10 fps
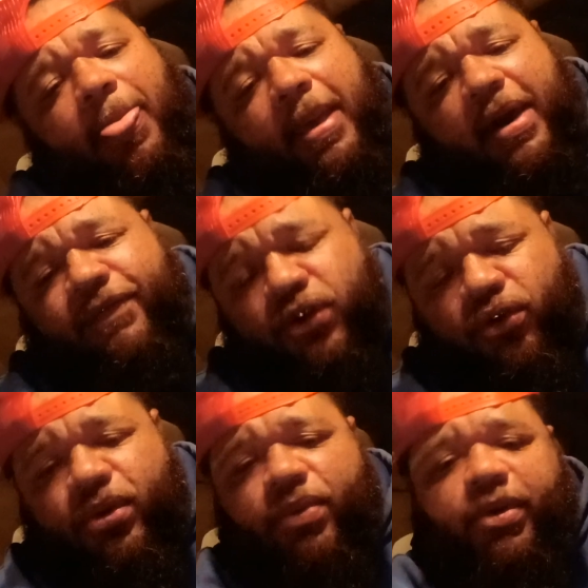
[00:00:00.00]
I have to
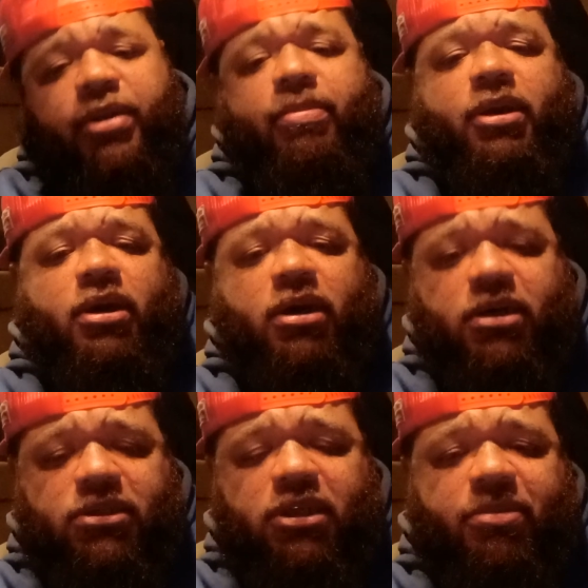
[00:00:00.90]
agree with him
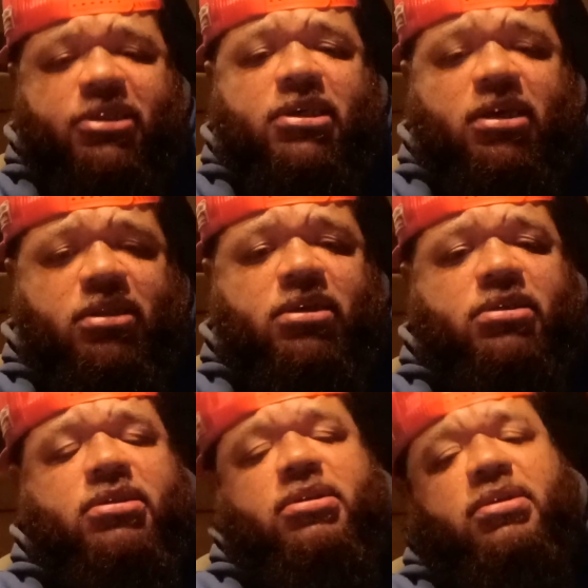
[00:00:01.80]
because let me say
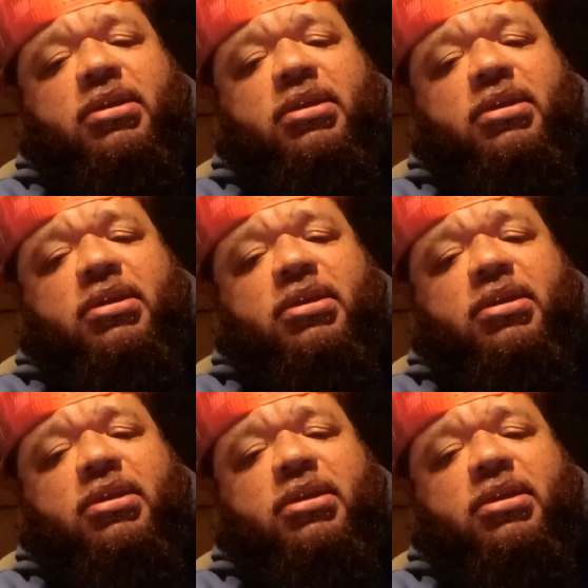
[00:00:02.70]
this.